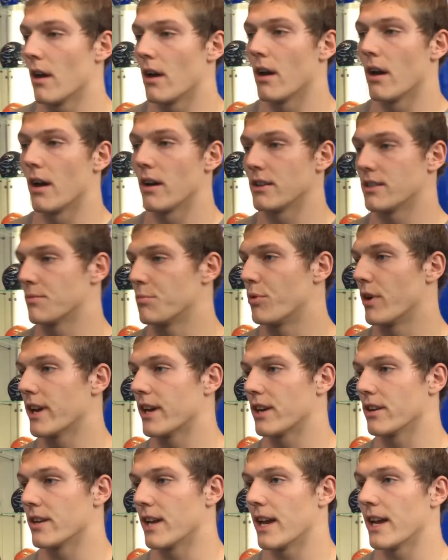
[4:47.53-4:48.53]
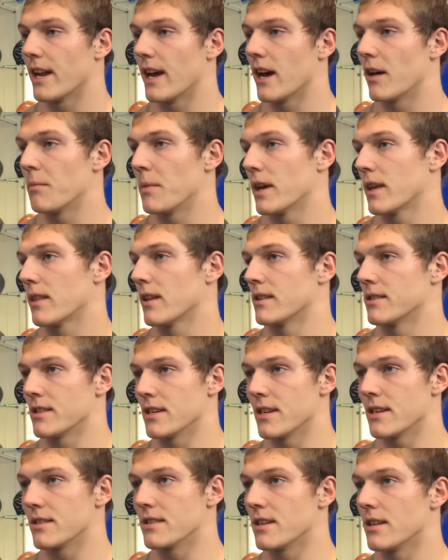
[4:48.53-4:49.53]
just break your day down, make things
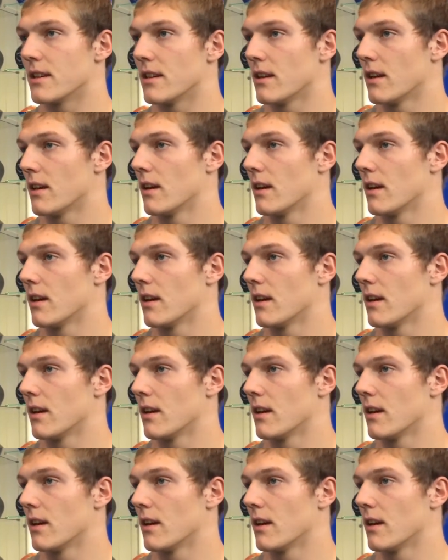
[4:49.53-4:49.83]
easy.